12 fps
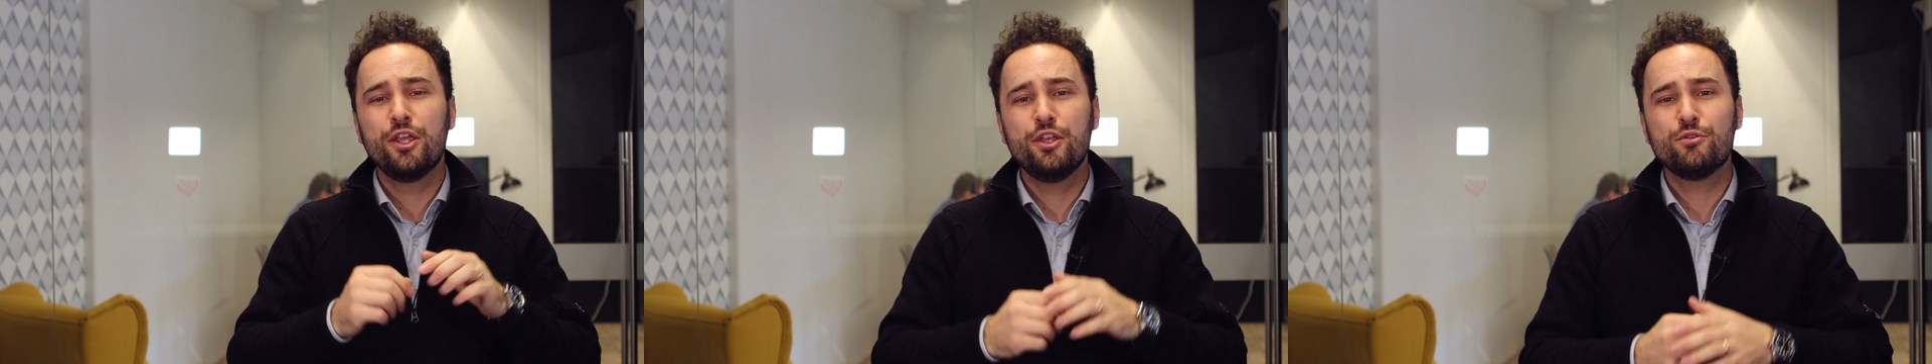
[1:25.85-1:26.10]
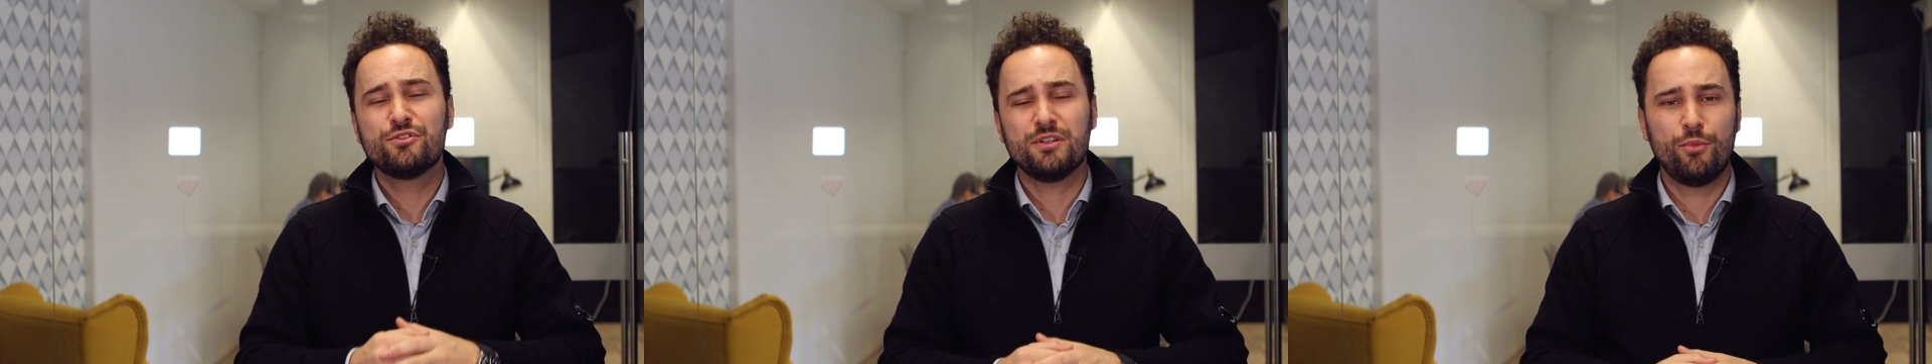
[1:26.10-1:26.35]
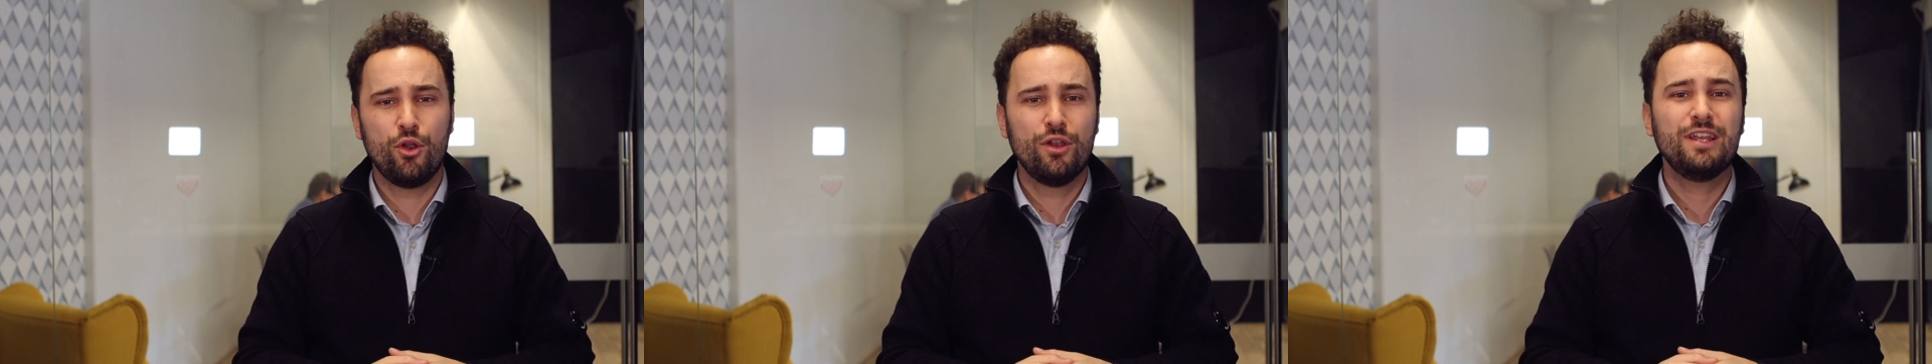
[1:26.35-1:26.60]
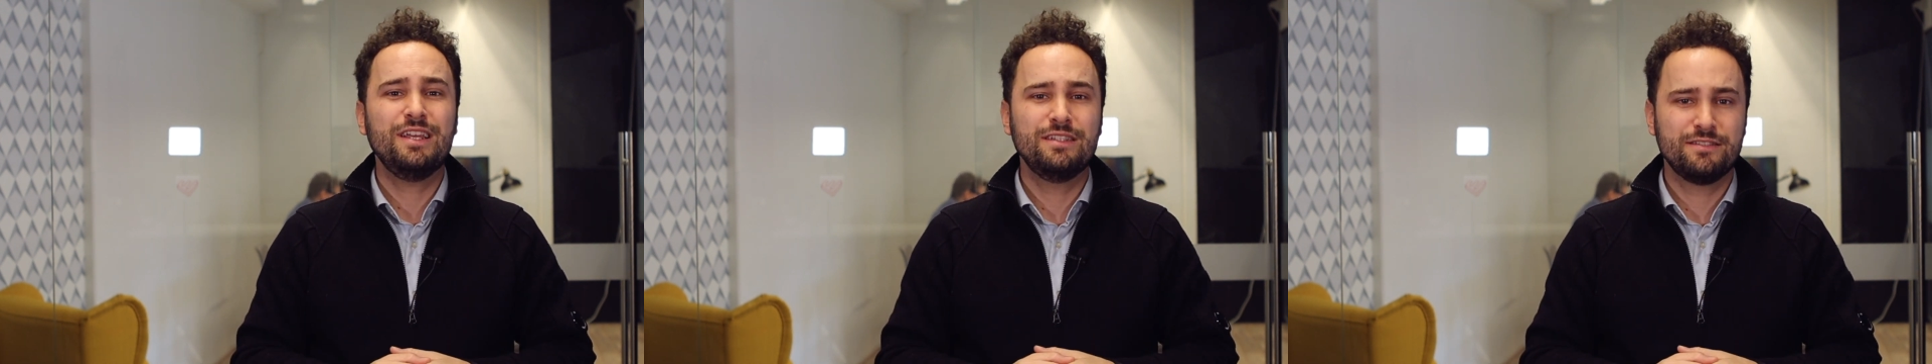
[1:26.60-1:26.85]

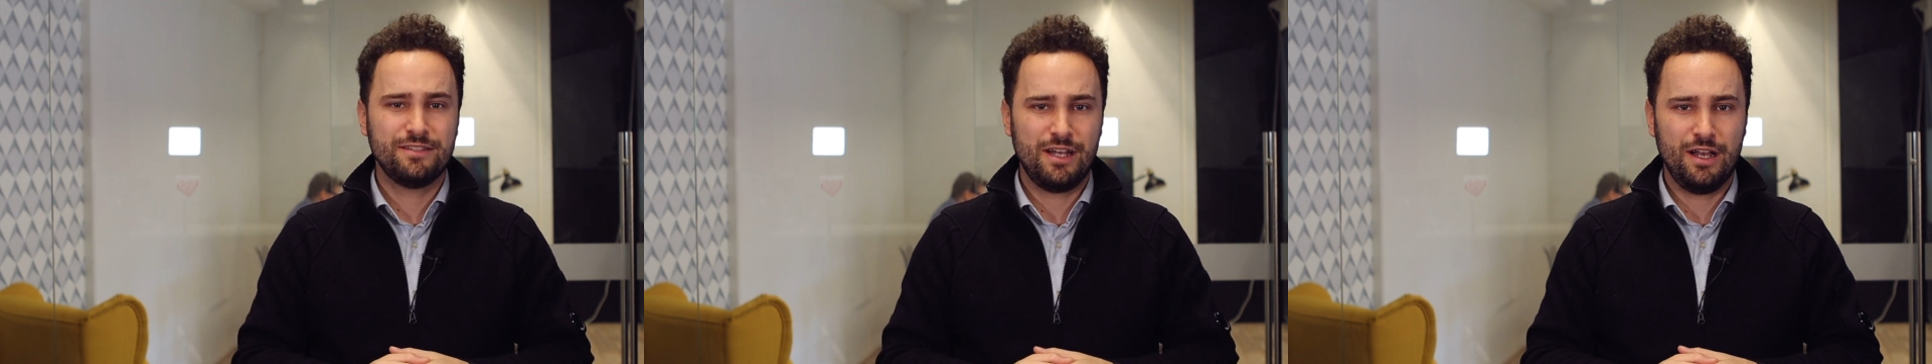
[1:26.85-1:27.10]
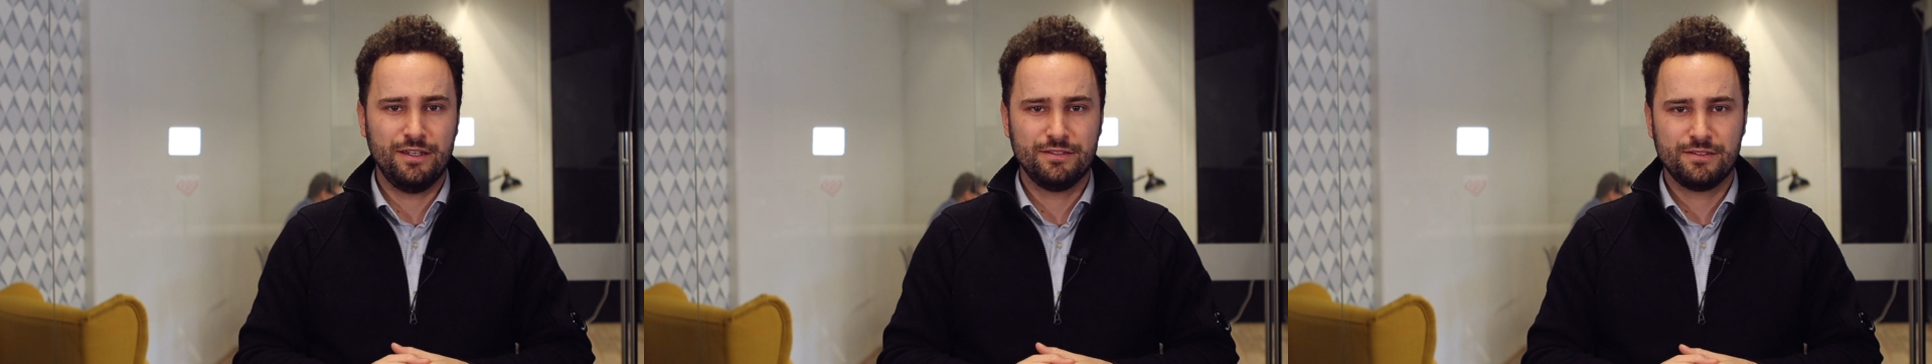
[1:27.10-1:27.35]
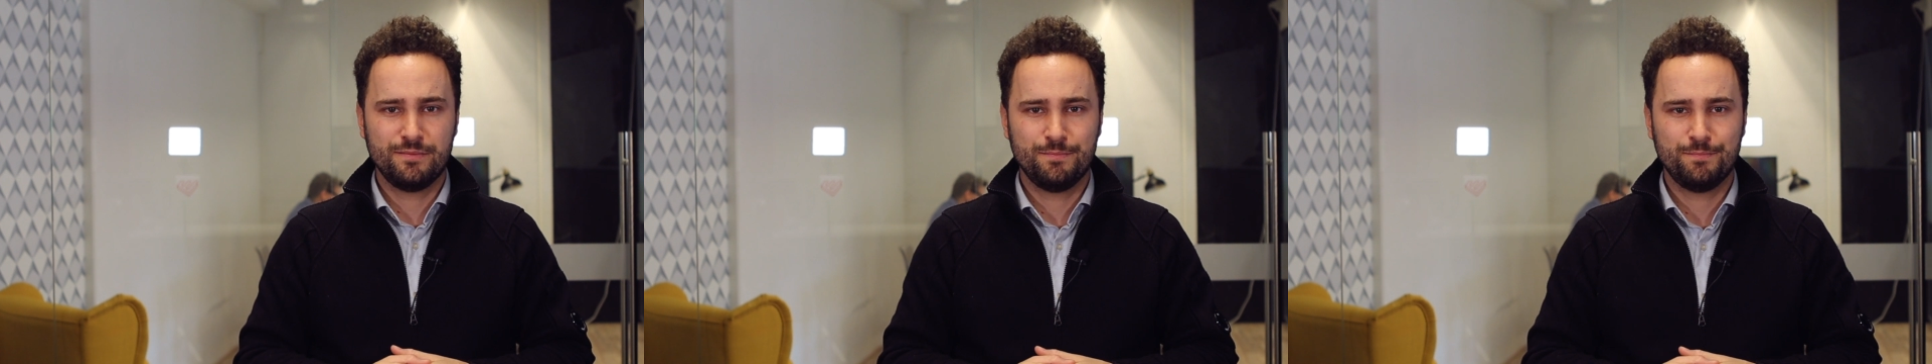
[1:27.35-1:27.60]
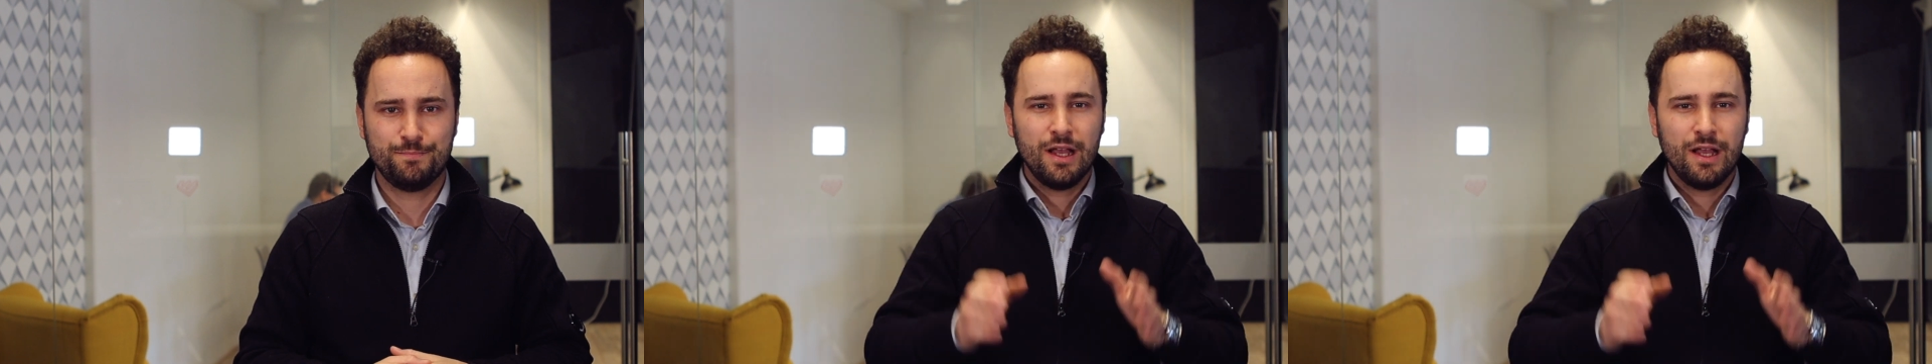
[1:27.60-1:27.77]
usable insights.